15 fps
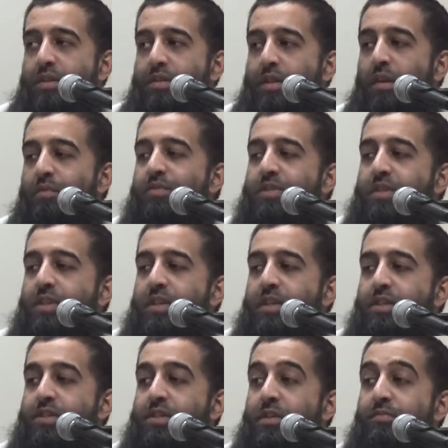then obviously
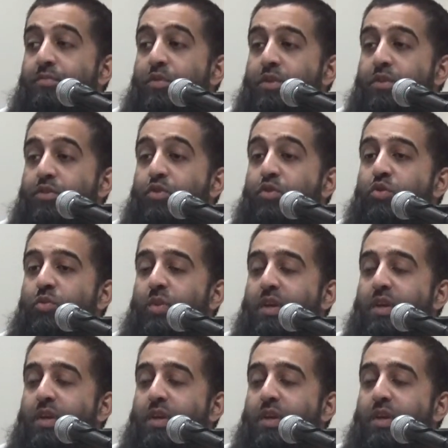he's sinful in two